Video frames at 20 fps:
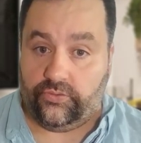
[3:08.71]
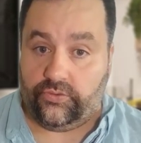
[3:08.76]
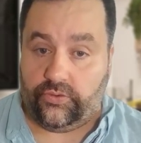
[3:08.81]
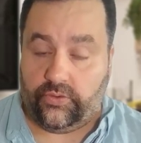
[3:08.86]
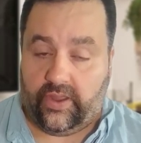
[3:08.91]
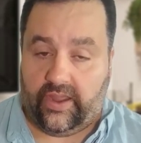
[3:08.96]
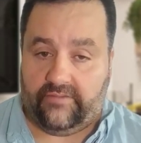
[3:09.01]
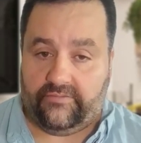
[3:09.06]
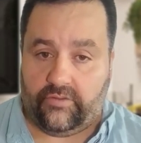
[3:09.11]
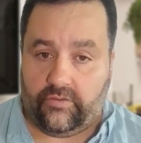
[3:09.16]
you
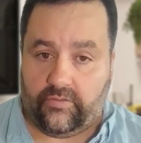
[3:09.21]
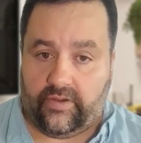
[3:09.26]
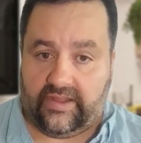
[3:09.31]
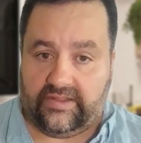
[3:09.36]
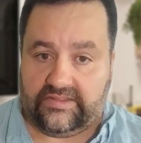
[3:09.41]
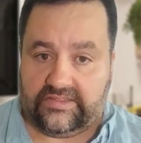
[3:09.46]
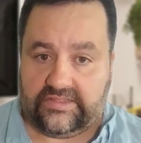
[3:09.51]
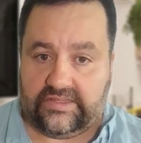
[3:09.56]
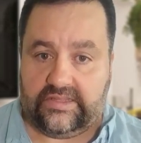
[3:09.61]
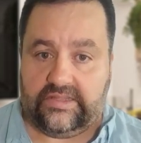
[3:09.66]
have the right
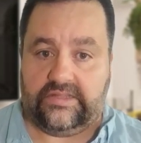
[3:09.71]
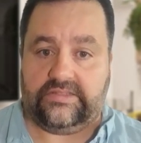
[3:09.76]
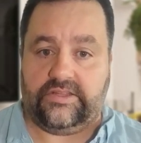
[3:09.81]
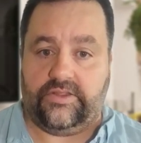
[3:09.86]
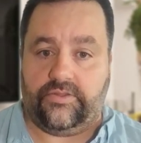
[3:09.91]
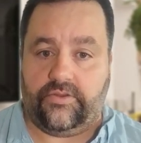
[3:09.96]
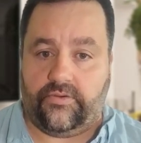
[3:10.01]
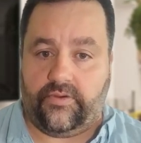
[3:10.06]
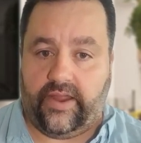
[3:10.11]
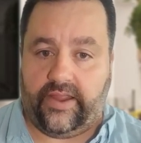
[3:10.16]
skills
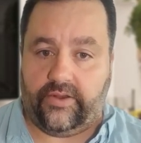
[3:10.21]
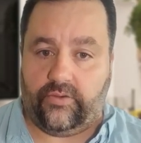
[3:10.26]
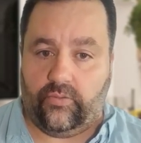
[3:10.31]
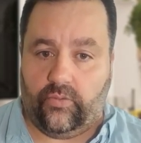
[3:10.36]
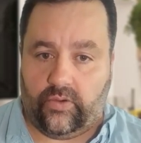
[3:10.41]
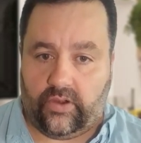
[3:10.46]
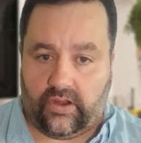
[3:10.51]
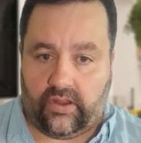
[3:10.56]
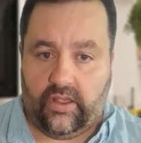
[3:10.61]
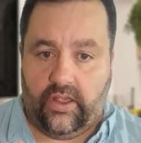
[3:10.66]
and the right
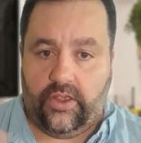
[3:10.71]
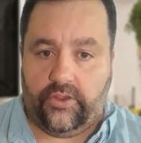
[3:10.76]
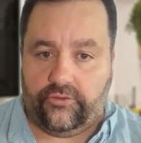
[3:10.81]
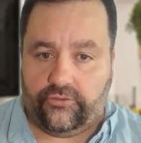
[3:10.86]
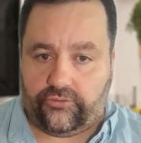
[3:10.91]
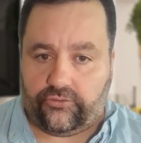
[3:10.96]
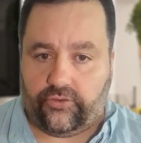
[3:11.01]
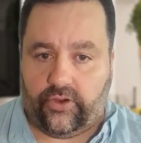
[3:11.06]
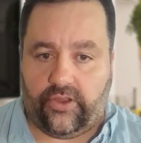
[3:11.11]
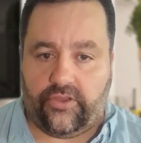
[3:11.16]
work
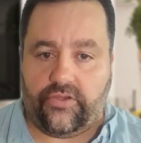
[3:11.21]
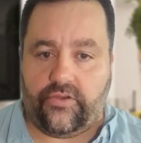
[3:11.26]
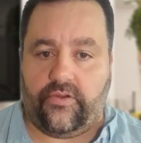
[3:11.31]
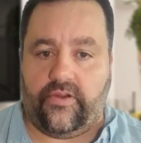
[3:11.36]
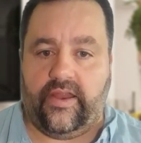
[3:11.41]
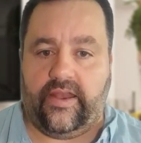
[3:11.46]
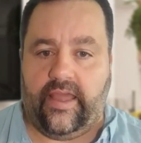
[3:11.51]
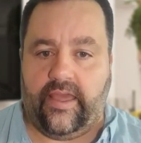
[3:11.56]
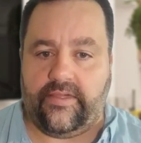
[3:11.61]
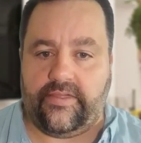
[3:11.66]
structure
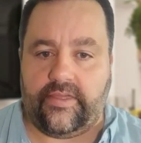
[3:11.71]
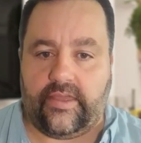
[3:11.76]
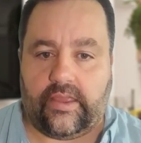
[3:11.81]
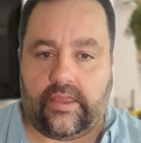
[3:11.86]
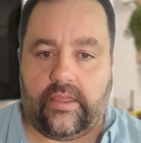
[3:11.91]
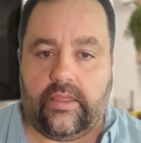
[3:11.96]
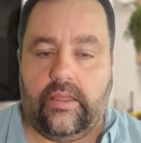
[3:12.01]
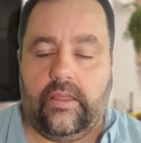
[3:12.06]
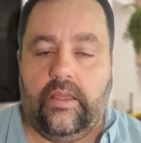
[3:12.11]
and ethic.